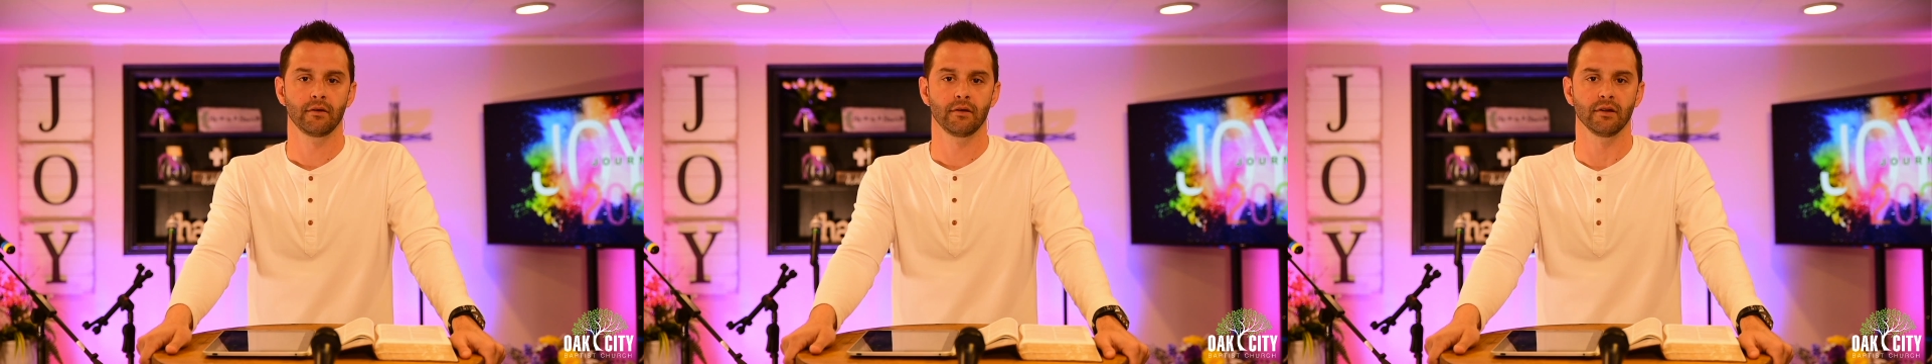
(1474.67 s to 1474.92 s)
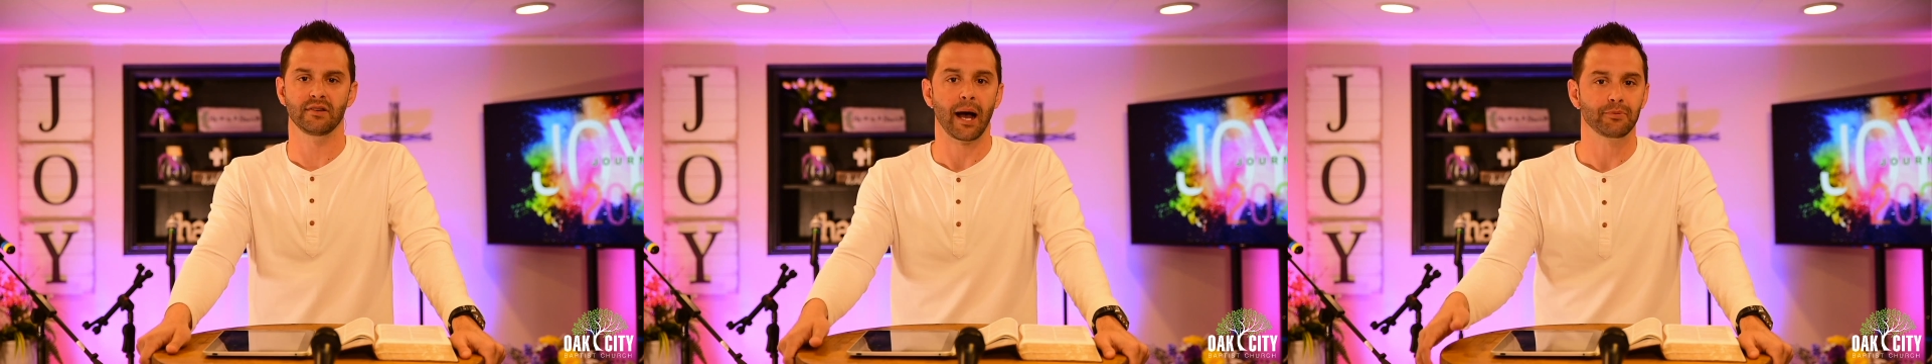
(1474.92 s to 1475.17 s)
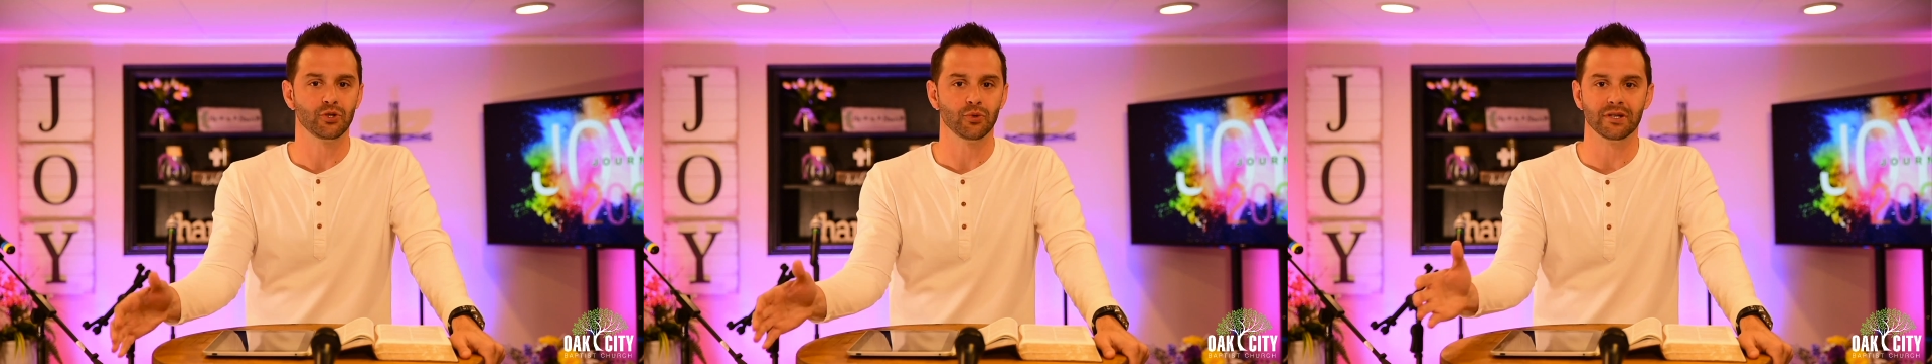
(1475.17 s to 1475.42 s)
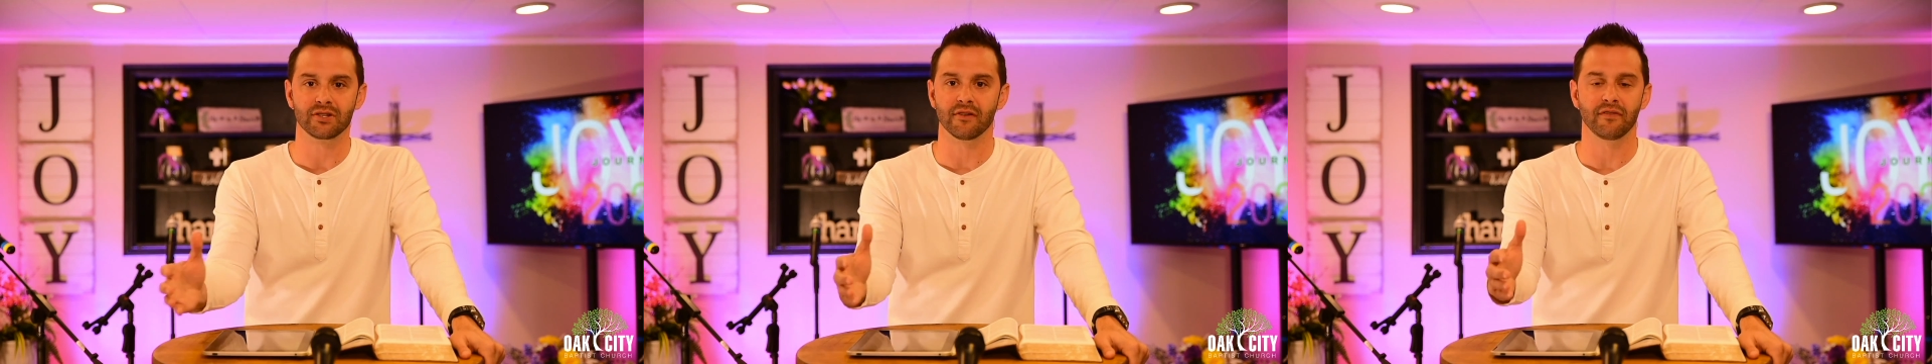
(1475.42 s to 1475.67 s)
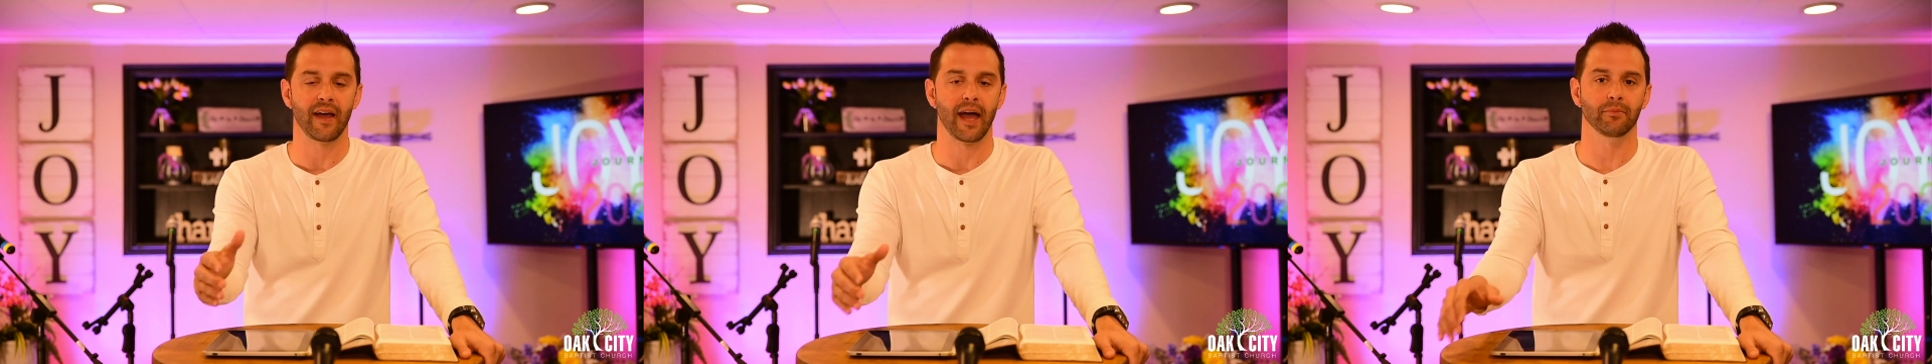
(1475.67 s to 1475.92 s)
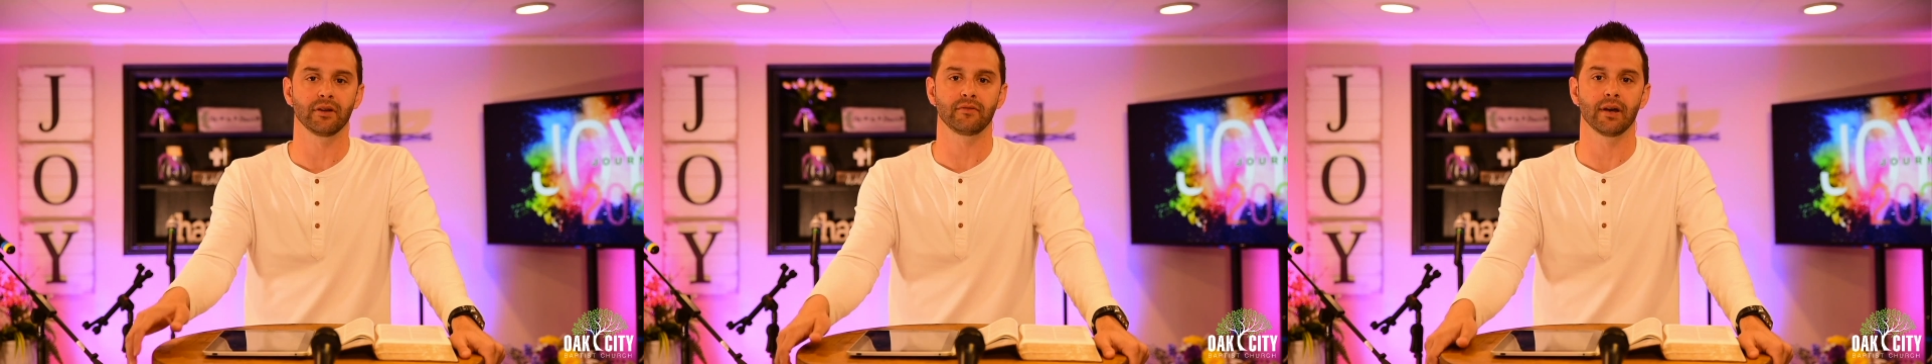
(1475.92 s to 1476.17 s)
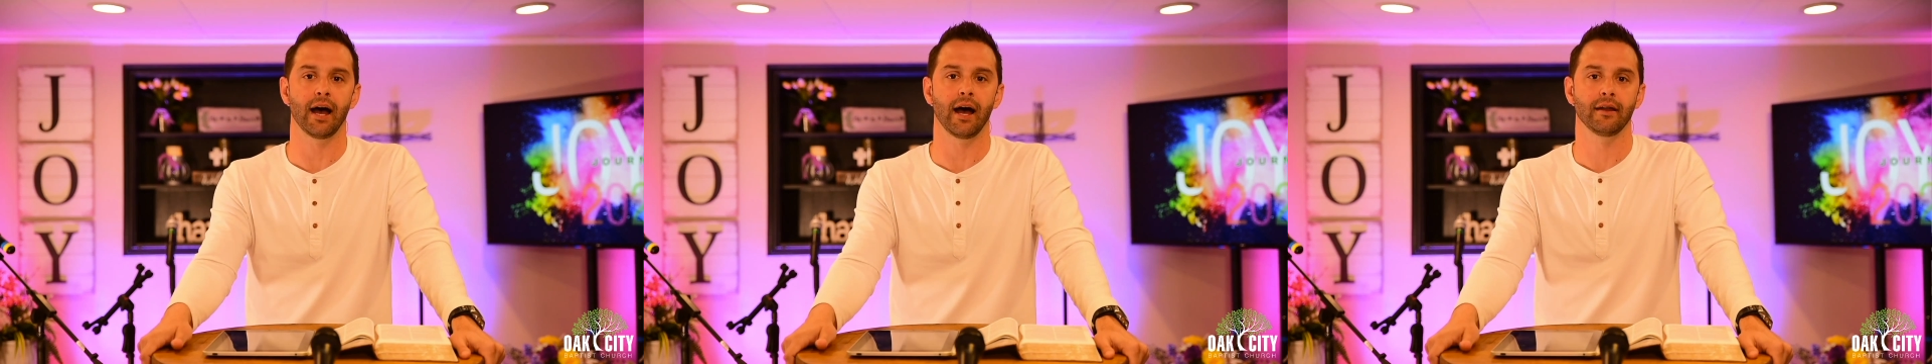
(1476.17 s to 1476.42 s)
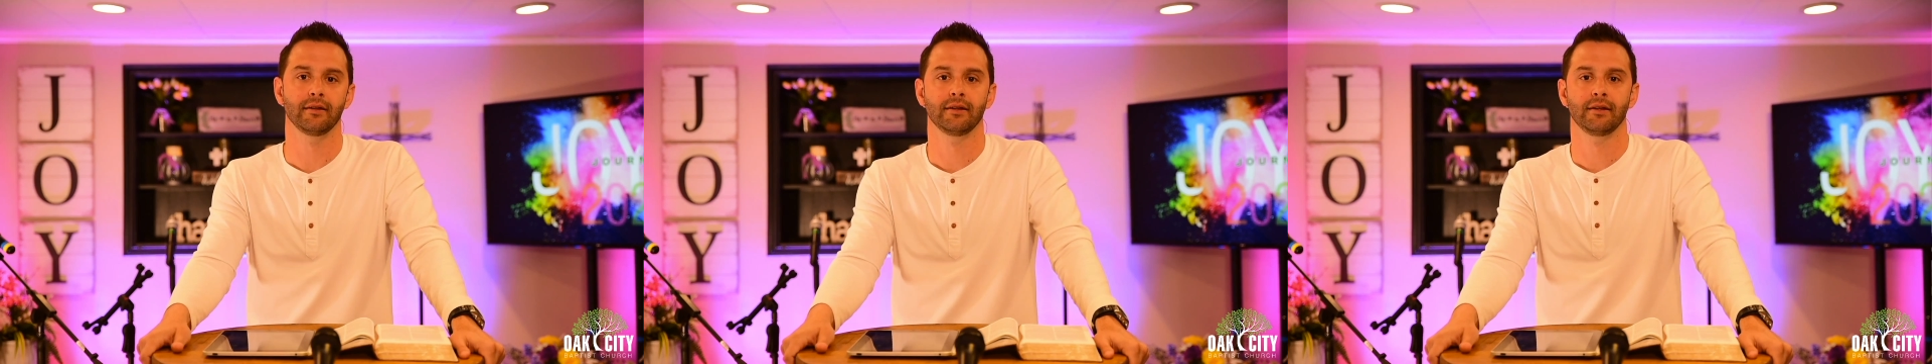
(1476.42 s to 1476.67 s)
adopt you into the family of God,